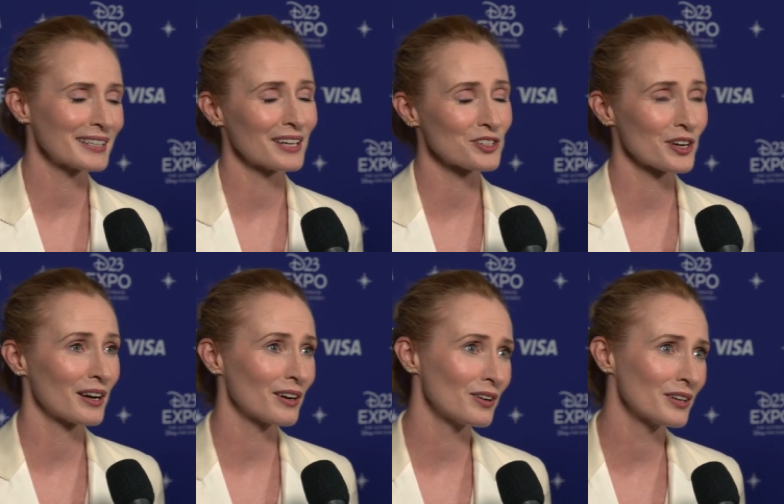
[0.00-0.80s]
and
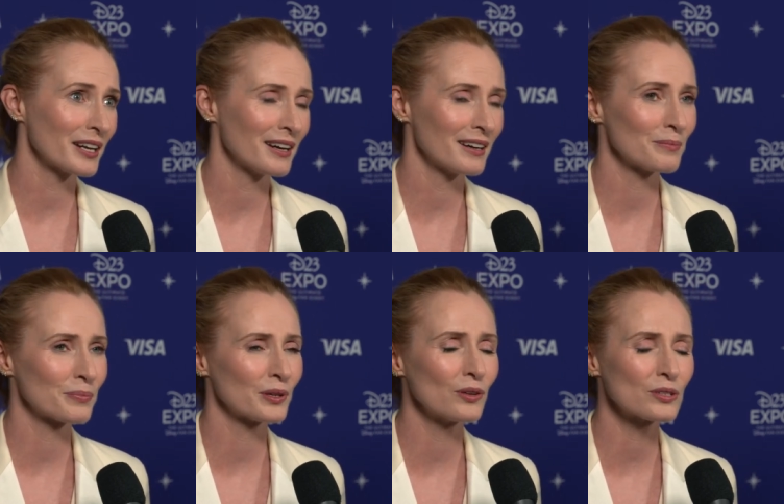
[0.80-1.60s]
Adria Arjona.
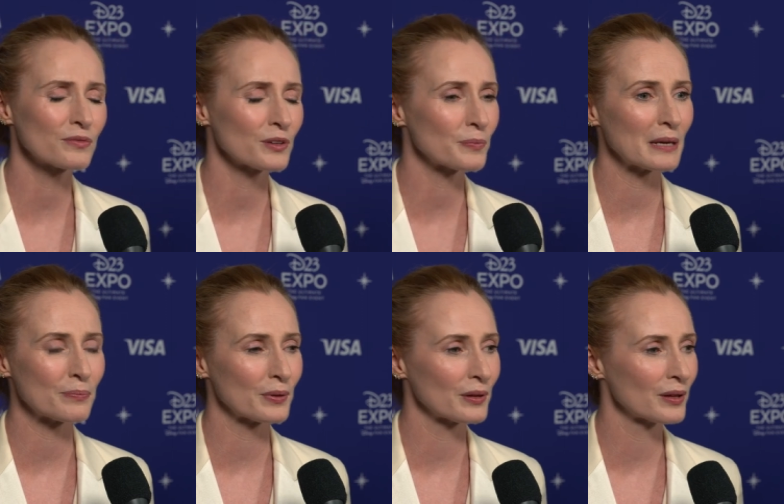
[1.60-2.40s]
beautiful
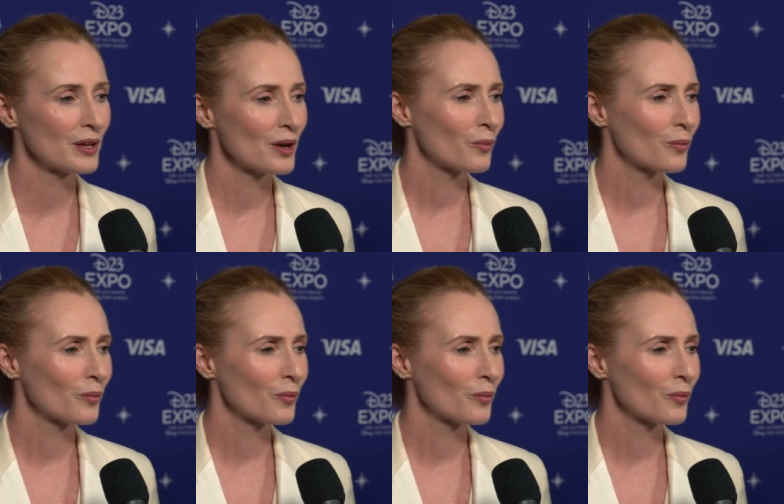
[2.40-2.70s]
people.